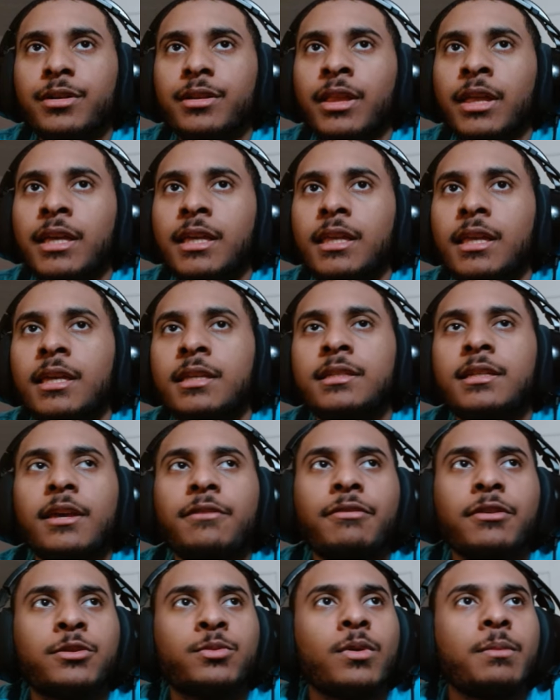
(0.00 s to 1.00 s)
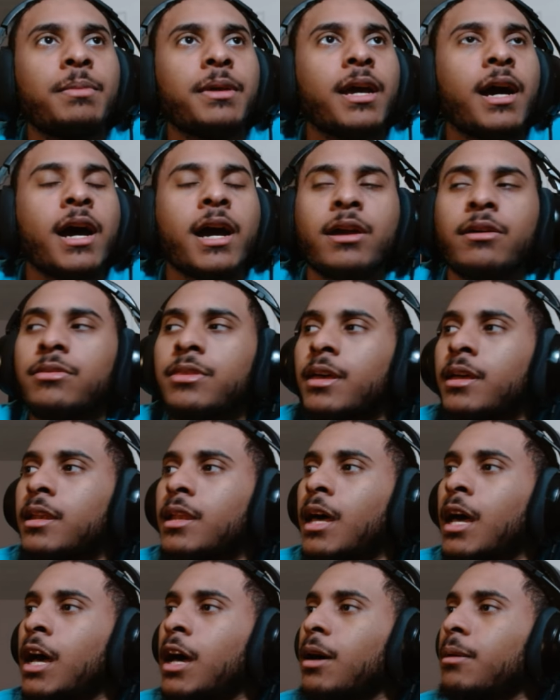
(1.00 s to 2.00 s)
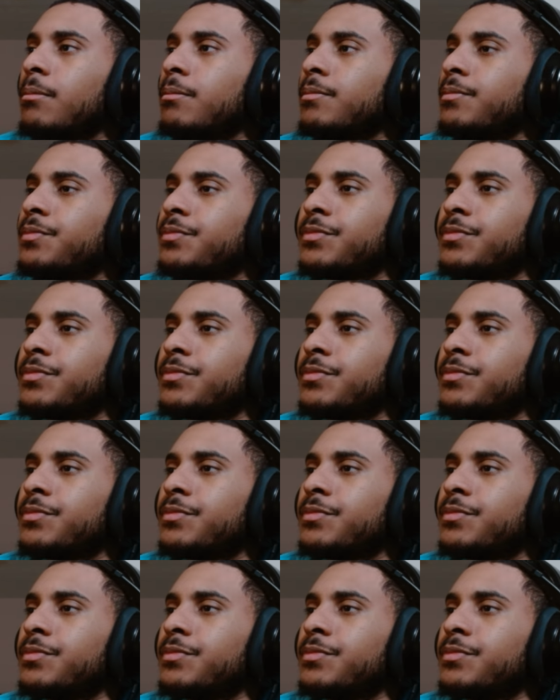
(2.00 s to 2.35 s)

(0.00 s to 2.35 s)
like, his defense would be higher than, oh